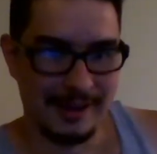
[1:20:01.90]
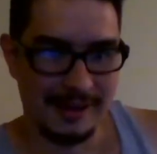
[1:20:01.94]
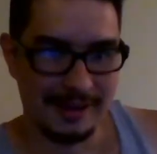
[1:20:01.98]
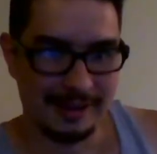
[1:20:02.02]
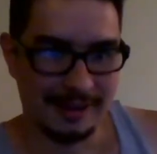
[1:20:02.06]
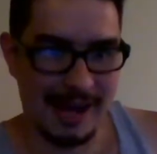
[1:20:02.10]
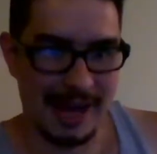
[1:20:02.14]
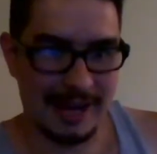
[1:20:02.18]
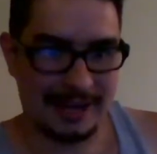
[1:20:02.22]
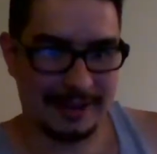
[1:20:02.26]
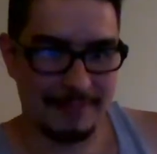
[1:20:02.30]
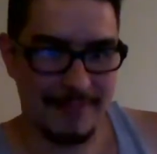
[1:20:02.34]

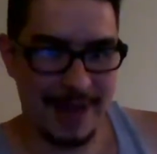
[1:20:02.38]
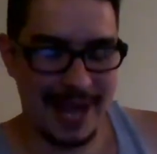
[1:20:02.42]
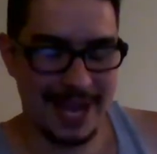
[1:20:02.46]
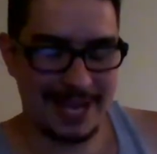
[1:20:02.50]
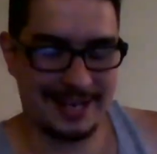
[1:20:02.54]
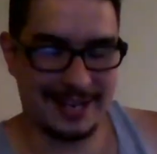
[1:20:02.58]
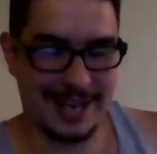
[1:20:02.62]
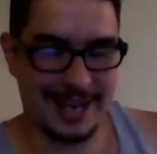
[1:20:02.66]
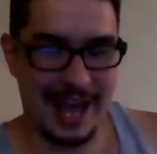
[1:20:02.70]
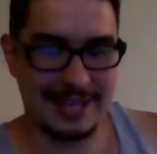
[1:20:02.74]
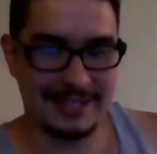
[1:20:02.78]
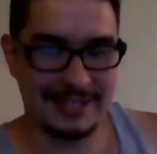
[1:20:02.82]
like,
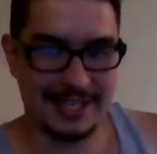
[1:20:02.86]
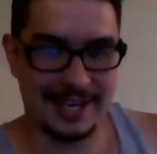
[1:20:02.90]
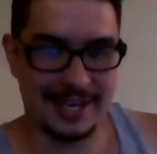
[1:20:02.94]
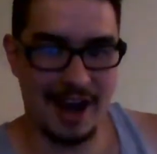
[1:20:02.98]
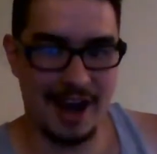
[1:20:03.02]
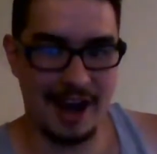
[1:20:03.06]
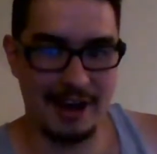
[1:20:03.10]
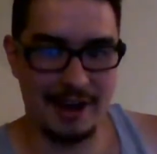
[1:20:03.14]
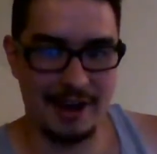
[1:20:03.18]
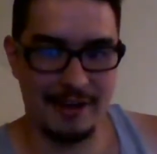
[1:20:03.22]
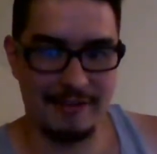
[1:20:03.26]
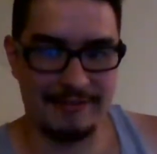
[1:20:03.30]
make Kat
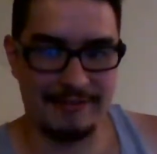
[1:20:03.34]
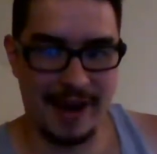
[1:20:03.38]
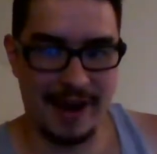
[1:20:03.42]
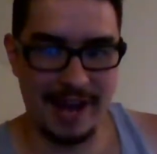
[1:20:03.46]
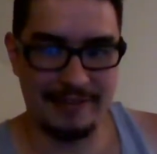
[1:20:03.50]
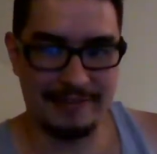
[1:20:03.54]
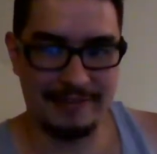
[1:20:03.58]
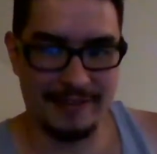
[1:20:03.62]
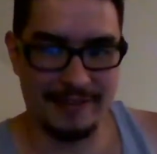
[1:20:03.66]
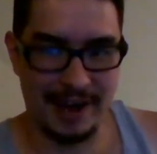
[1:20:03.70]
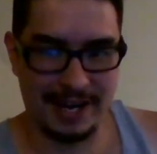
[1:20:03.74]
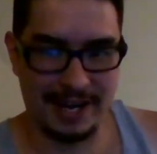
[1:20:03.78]
Zingano
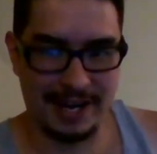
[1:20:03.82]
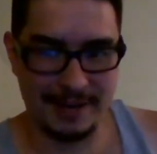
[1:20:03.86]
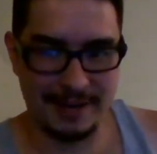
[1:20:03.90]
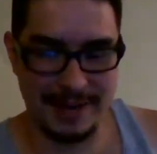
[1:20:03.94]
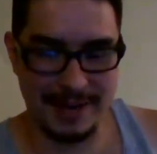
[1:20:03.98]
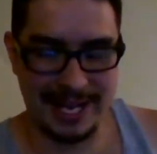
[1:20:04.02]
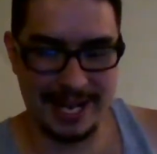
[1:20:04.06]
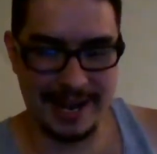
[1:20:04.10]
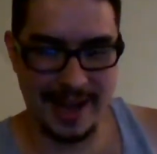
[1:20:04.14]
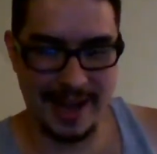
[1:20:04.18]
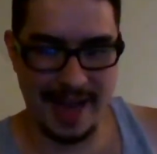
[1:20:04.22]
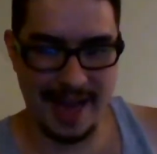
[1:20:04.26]
fight fucking
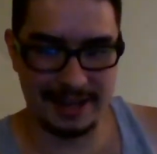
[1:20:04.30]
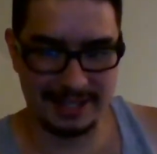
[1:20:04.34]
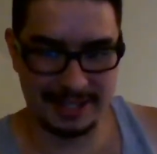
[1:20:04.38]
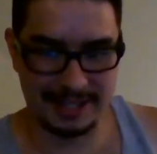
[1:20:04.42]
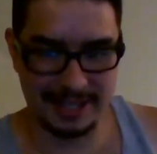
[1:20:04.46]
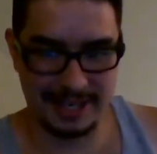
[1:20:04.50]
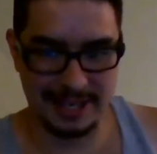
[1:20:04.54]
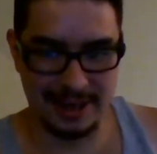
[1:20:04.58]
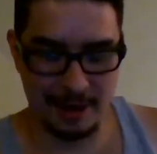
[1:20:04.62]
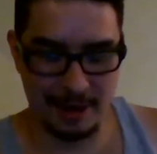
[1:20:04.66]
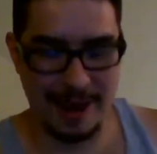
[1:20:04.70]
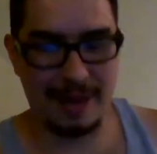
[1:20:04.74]
Megan
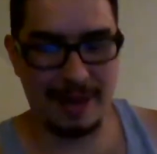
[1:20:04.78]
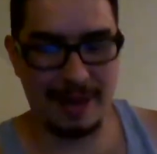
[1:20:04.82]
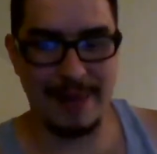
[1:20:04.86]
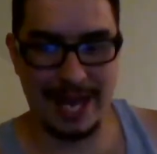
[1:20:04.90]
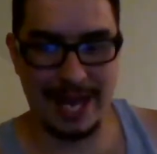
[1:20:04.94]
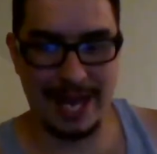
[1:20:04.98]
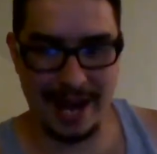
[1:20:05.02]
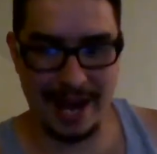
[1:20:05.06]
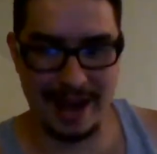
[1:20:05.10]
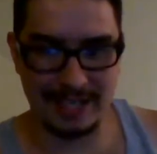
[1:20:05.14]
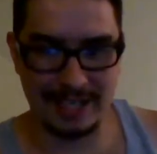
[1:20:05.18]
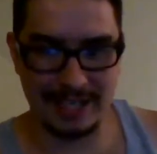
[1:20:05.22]
Anderson, or make
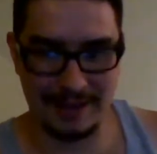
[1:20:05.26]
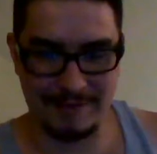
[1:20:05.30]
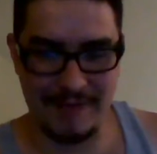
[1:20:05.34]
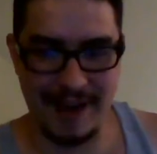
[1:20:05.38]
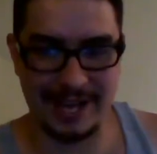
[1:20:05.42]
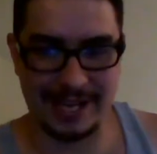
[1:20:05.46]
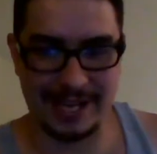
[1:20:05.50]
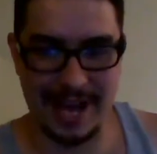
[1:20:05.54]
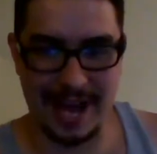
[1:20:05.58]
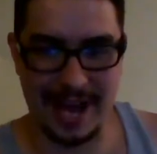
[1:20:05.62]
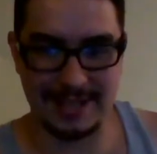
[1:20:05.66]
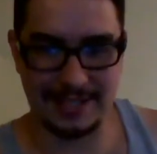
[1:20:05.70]
Megan Anderson
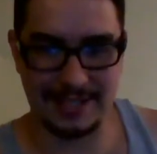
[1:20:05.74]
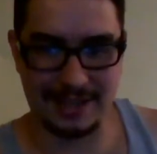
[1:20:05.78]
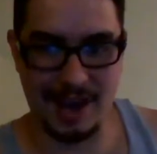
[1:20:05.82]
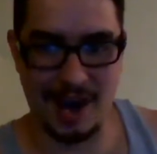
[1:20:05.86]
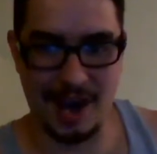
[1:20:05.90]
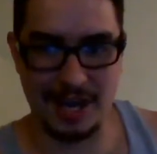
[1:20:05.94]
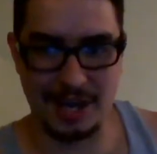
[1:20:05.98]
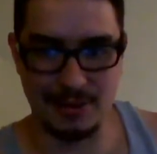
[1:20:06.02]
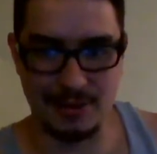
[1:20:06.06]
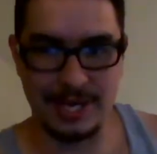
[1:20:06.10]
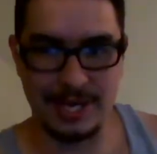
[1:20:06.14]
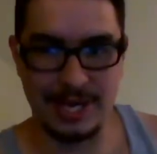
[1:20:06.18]
fight Kat
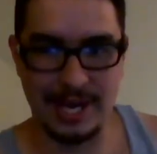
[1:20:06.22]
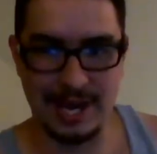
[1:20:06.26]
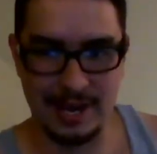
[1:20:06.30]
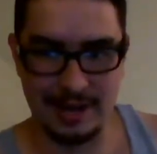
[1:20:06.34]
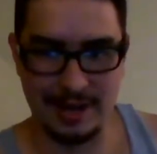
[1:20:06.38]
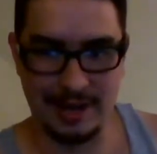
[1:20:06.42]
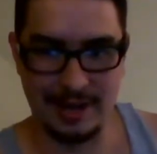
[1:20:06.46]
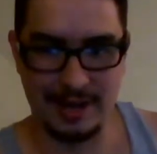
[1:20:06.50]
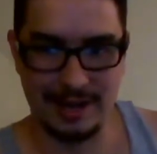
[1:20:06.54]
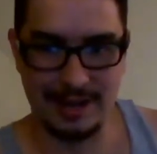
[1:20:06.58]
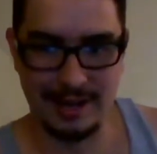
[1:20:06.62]
Zingano again.